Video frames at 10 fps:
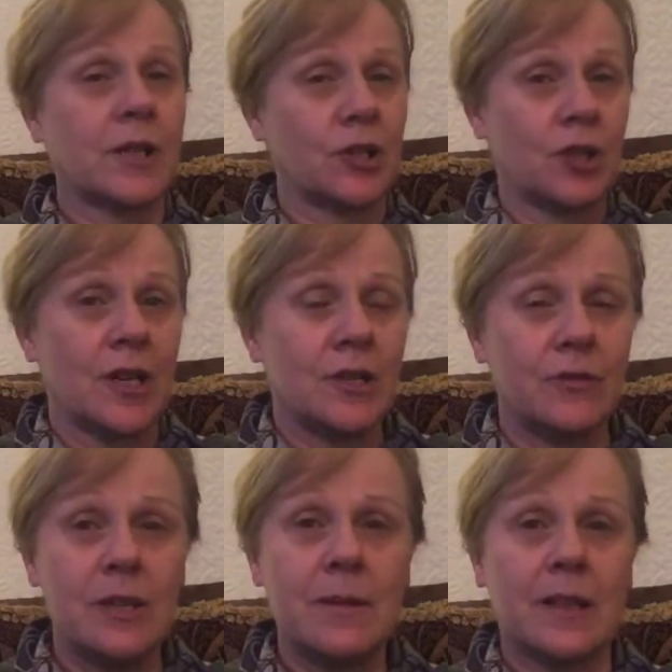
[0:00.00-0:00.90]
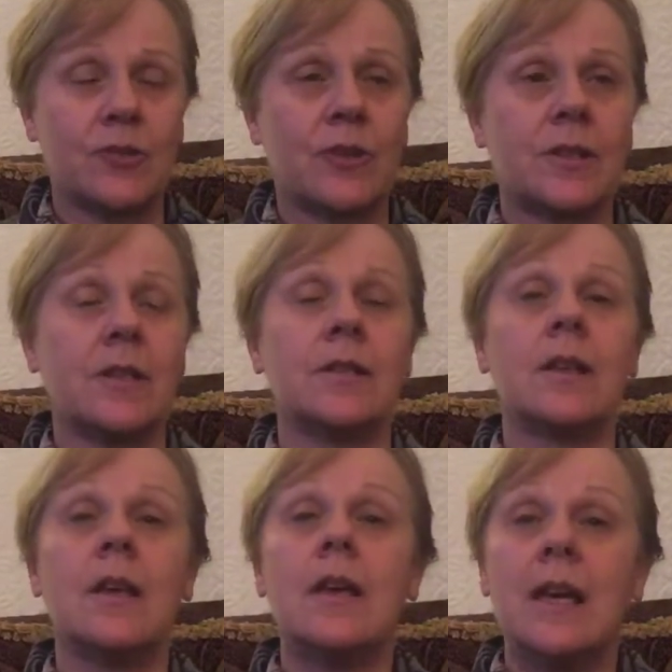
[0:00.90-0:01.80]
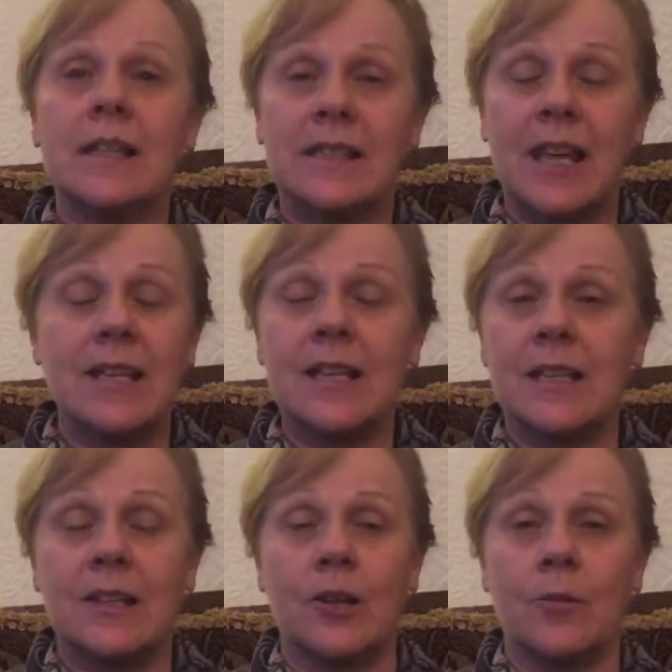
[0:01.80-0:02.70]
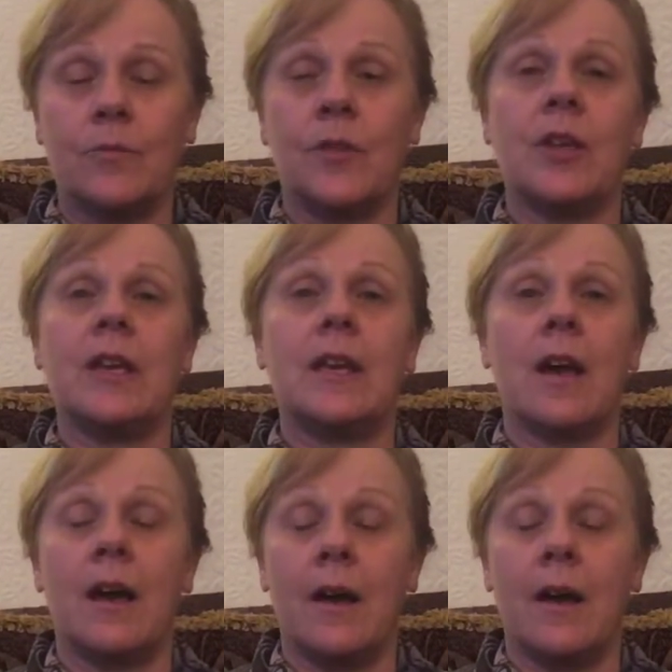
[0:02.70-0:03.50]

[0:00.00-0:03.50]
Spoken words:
exchange of email addresses, sending them the